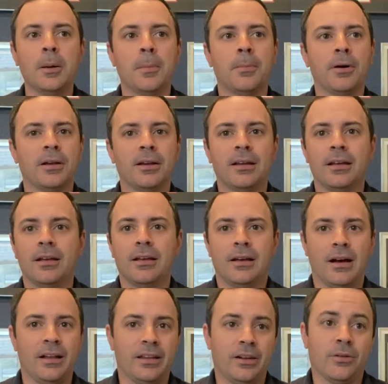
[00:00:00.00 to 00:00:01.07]
But
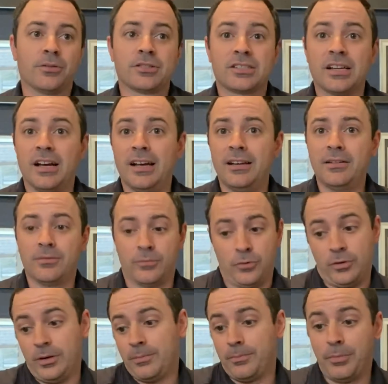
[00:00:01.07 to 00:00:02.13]
on the other side,
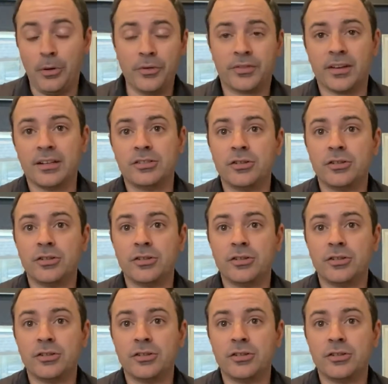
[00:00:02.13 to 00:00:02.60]
or on both sides,